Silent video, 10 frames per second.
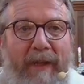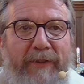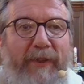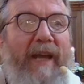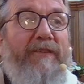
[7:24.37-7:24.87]

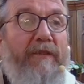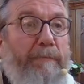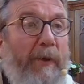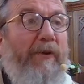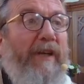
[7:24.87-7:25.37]
to that
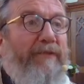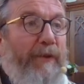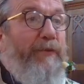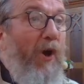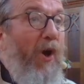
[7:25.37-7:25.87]
Spirit
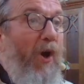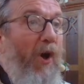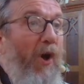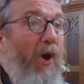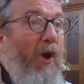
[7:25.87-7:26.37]
of
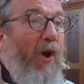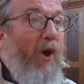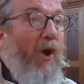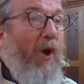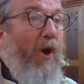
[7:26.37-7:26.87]
God
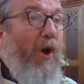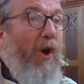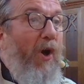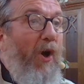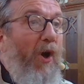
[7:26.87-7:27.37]
that
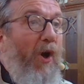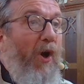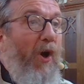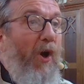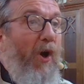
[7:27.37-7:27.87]

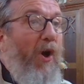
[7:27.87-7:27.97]
moved